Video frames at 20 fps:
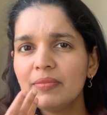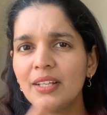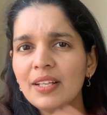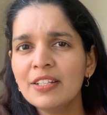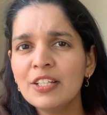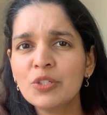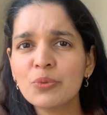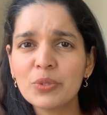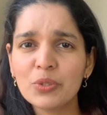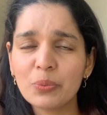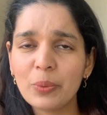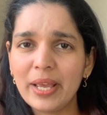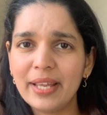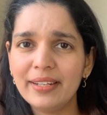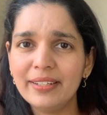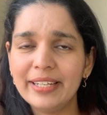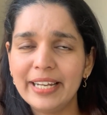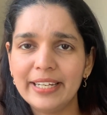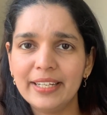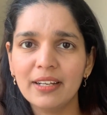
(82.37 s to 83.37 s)
this was
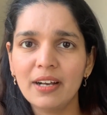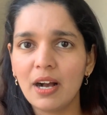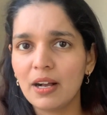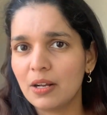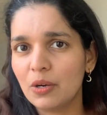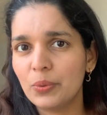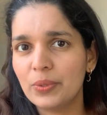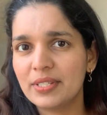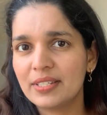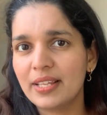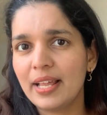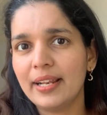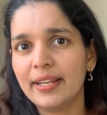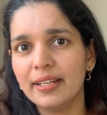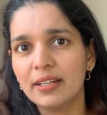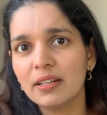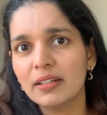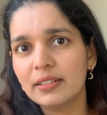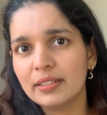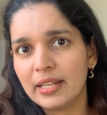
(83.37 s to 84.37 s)
when Lady Gaga was
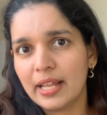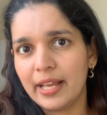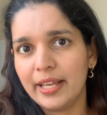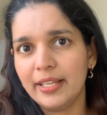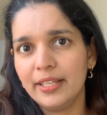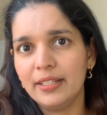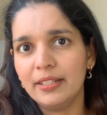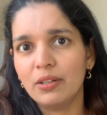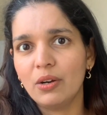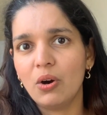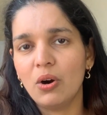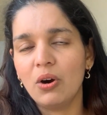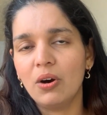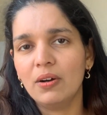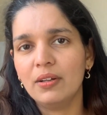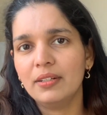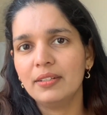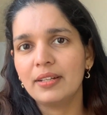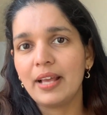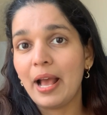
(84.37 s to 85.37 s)
selling her line
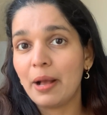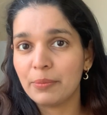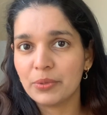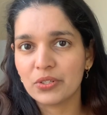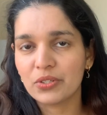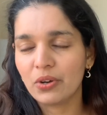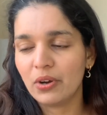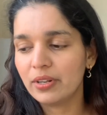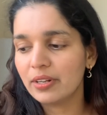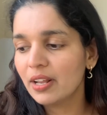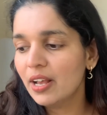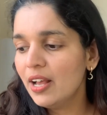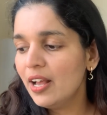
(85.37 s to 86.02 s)
on Amazon.